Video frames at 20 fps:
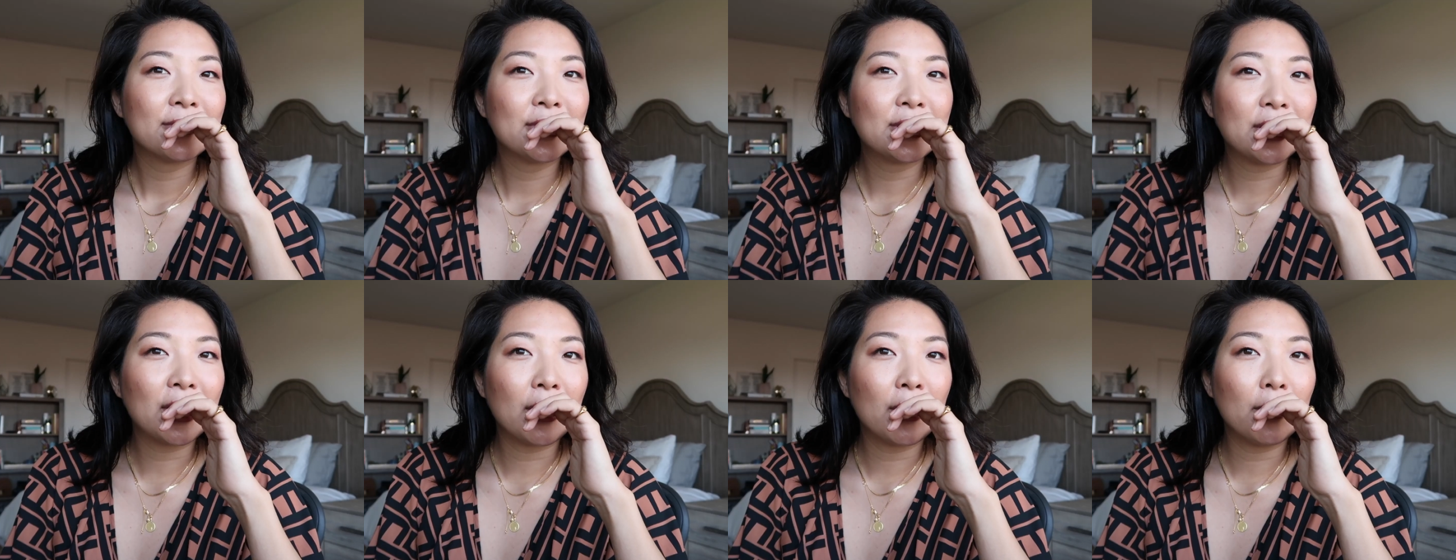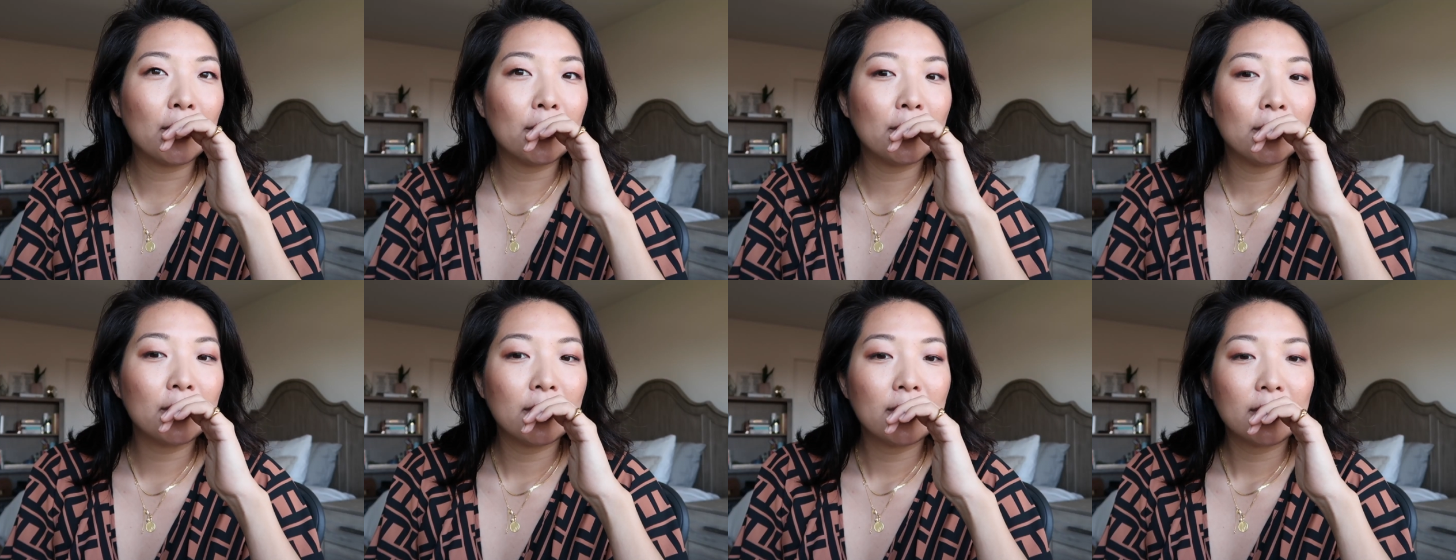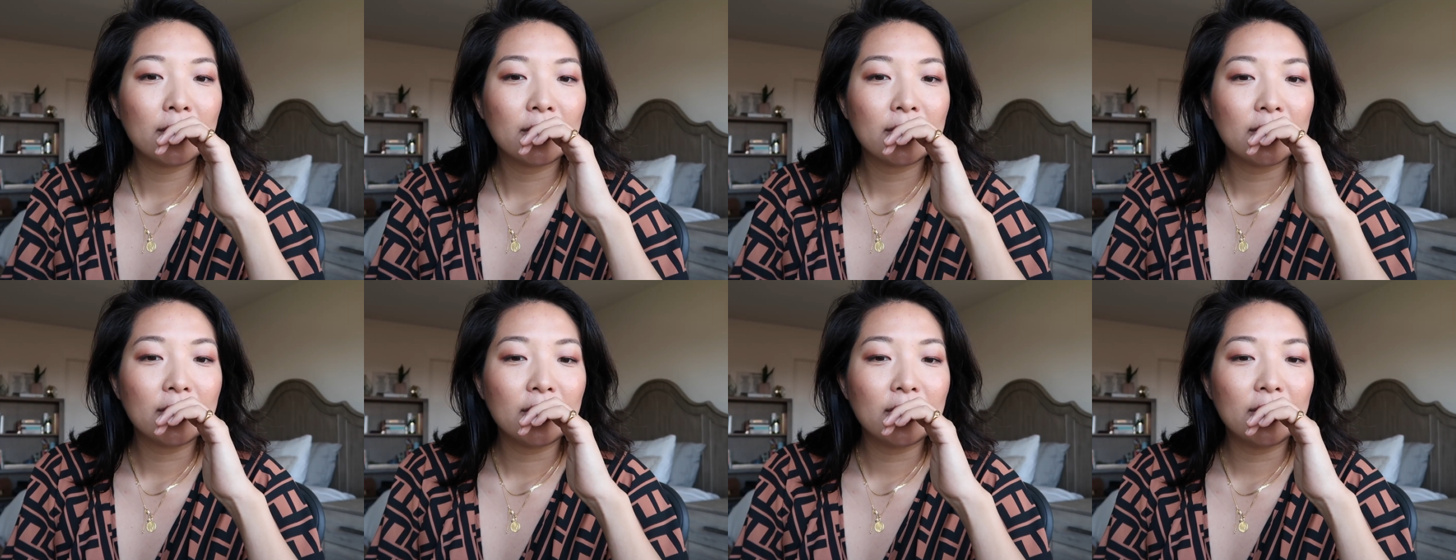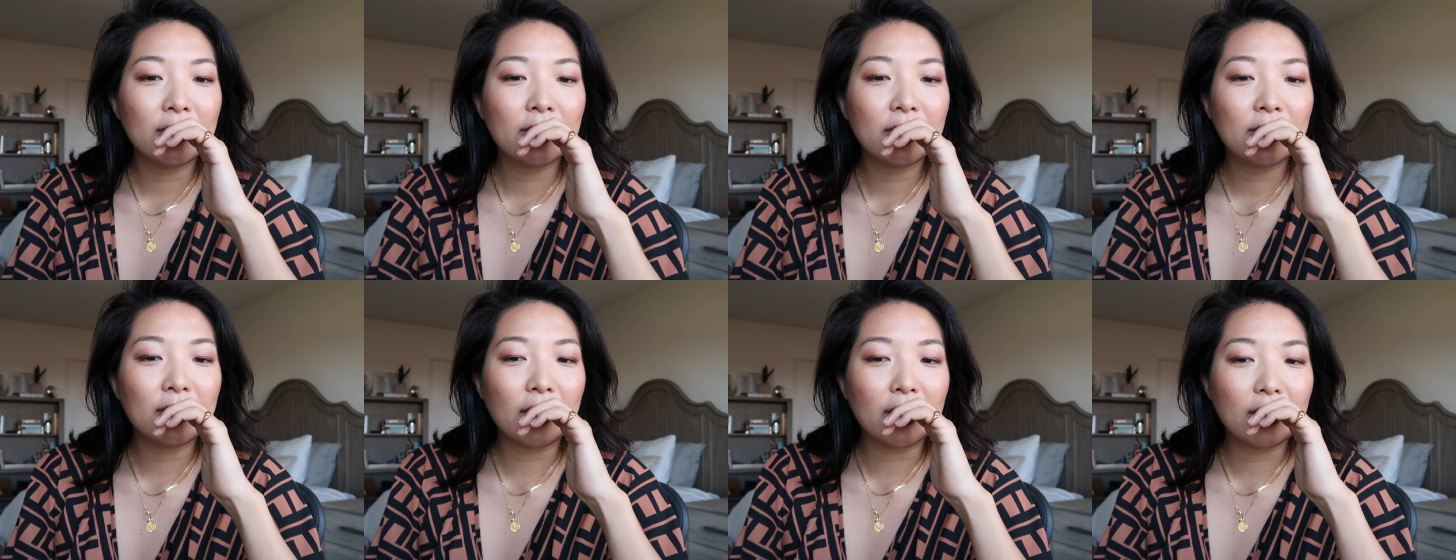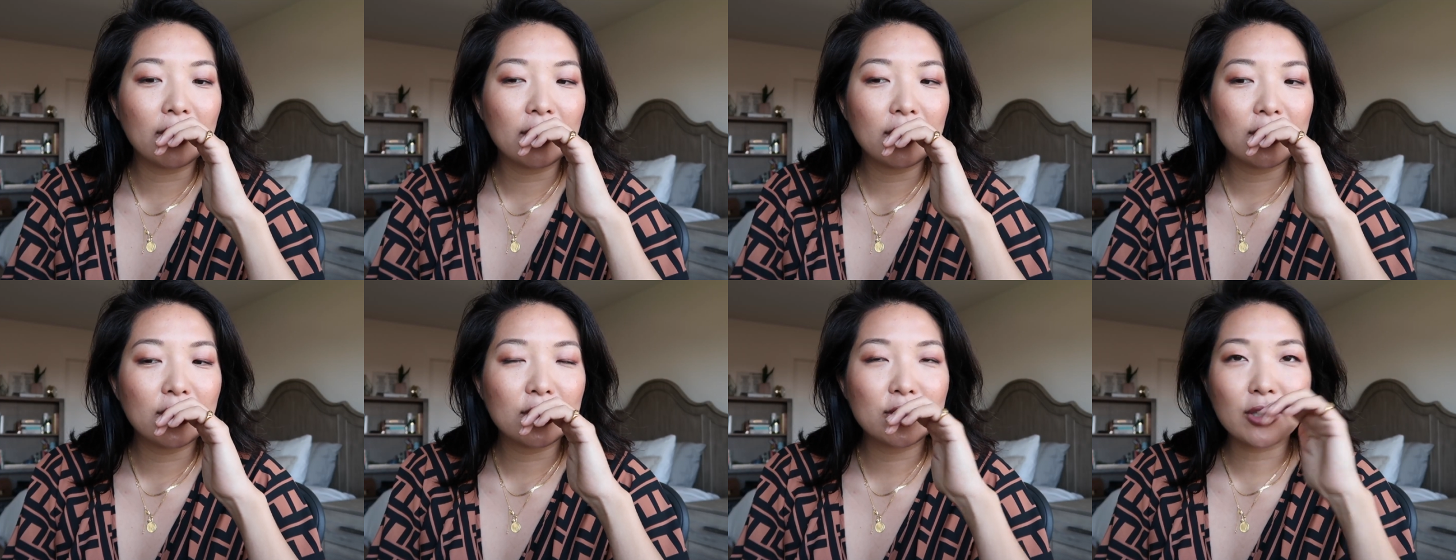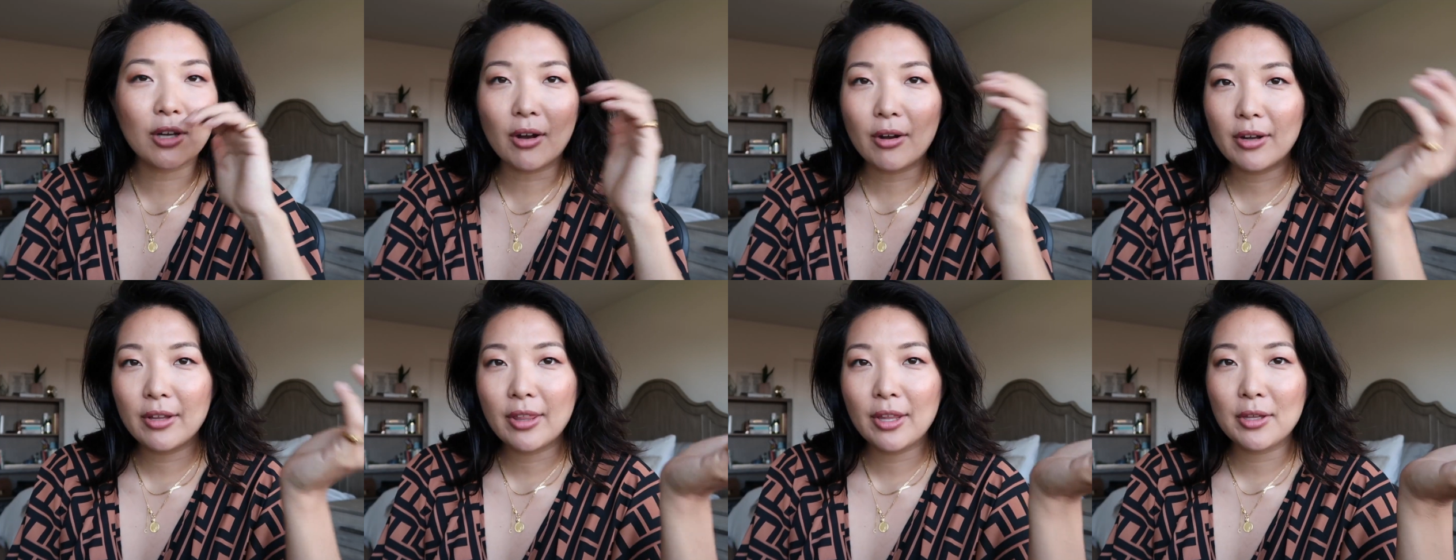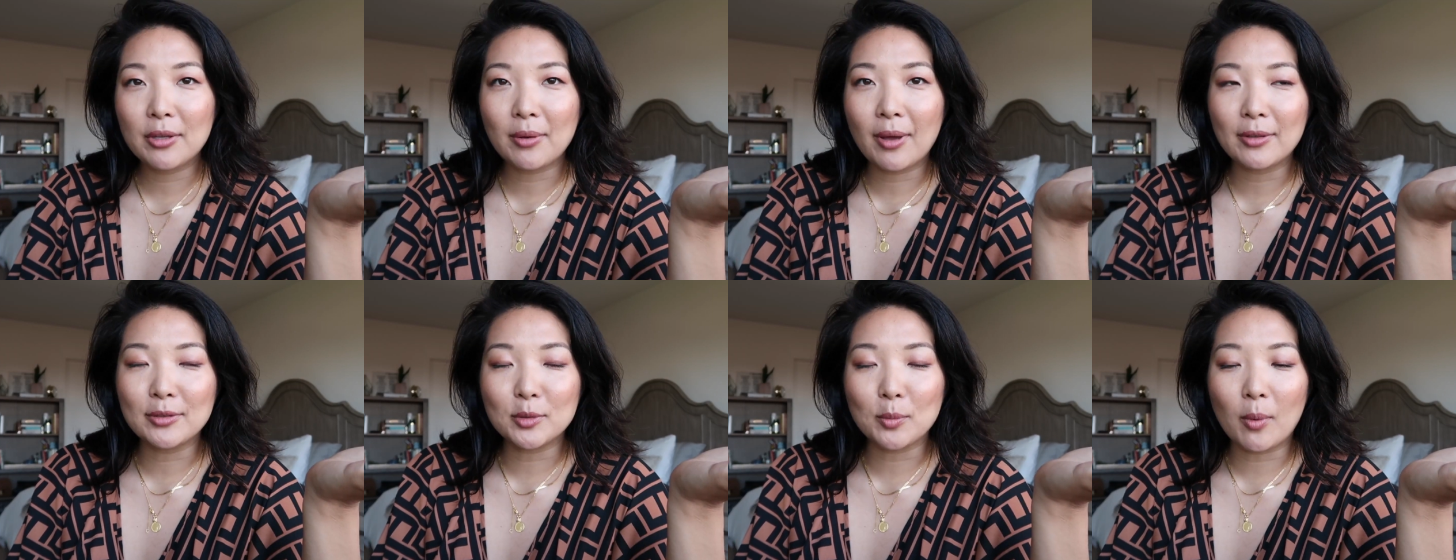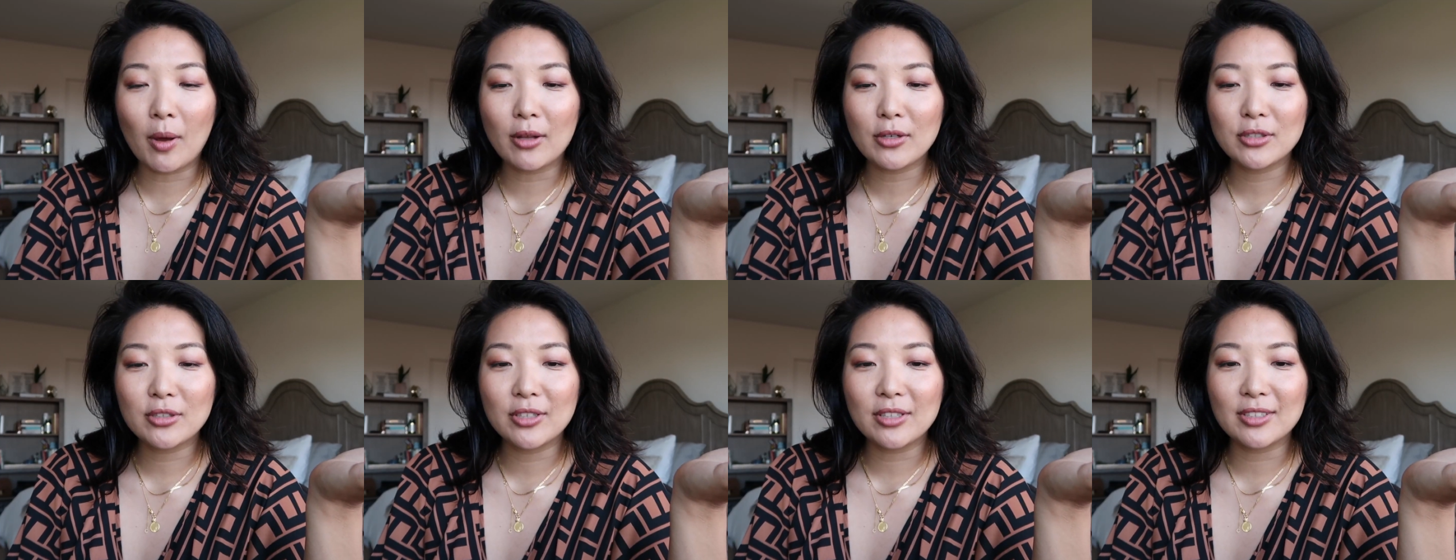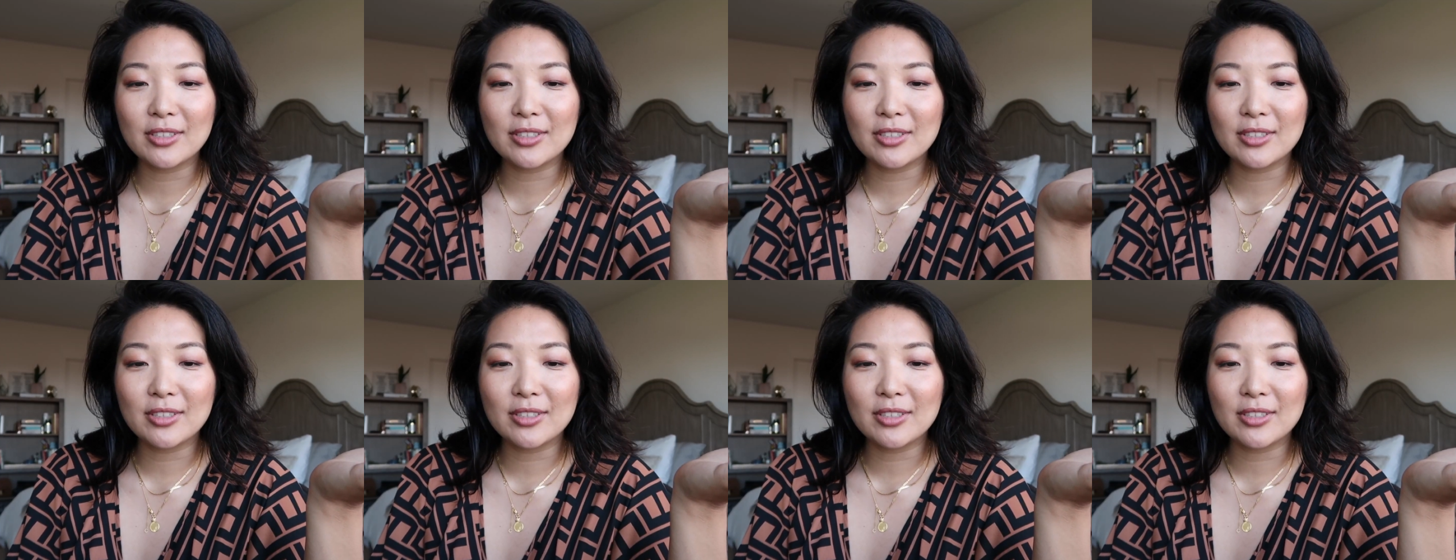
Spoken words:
So, sorry that you had to watch